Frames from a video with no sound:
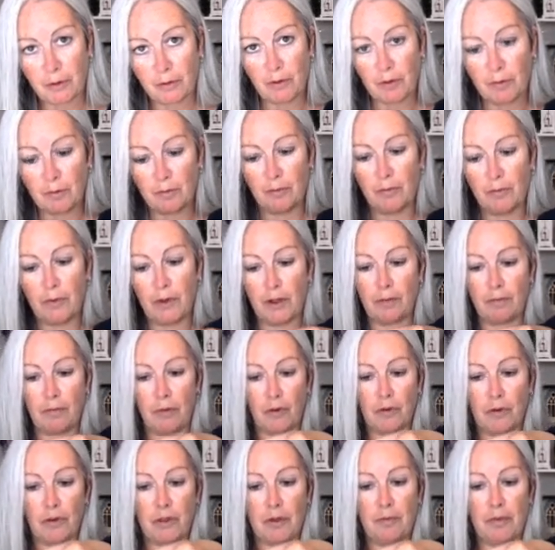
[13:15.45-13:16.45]
of the, the
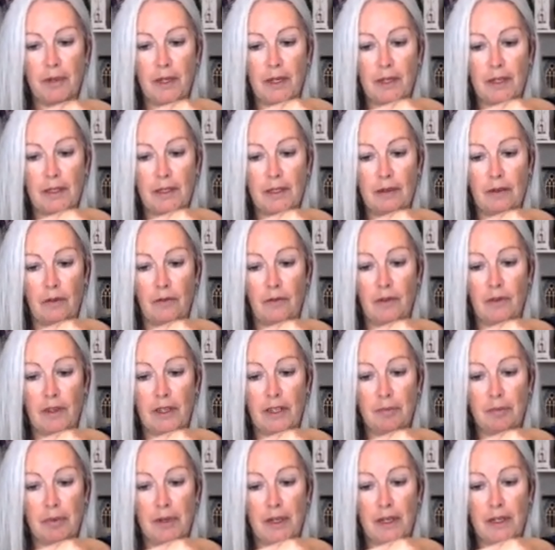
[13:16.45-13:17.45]
bottom piece of
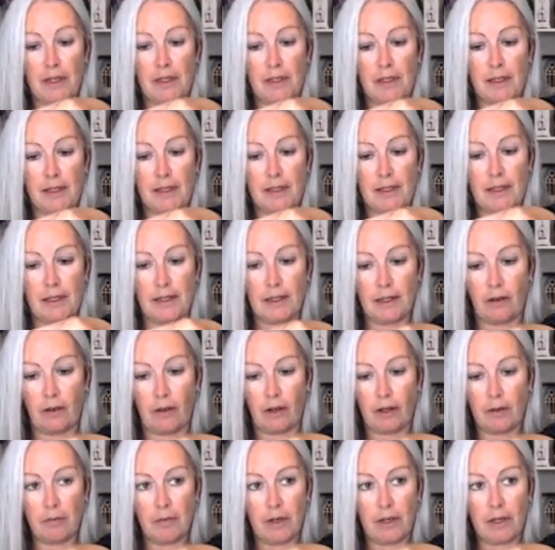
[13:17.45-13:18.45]
each piece is in
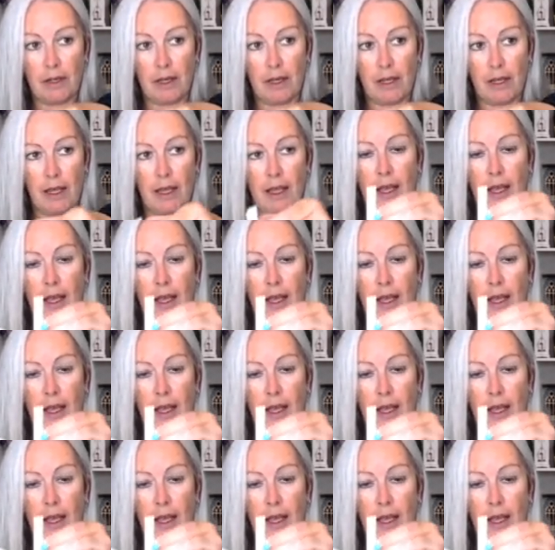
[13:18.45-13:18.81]
alignment,